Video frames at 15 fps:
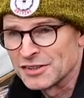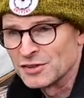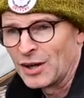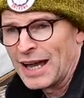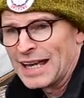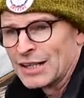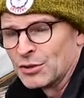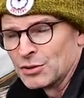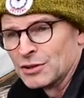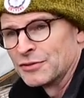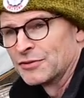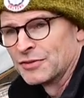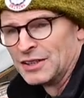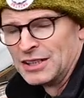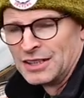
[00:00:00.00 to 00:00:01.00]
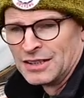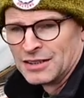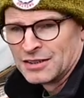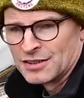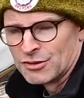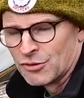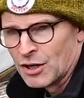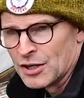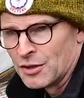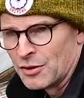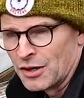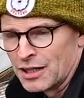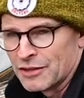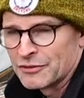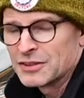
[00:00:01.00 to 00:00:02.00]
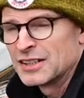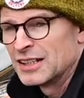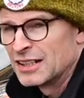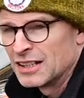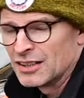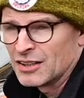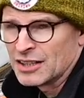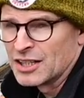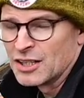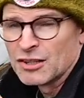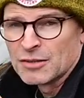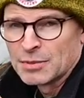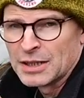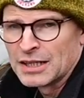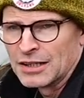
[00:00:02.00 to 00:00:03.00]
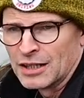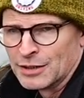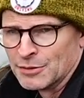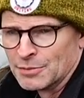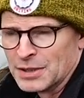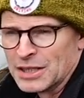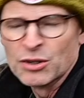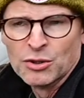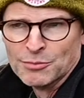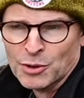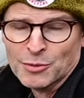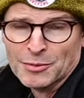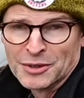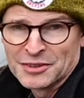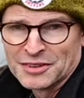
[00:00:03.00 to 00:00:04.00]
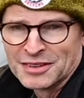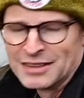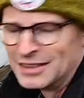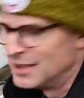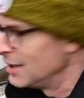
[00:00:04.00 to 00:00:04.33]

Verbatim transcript: It's not angled off to the right or the left like a European light would or more modern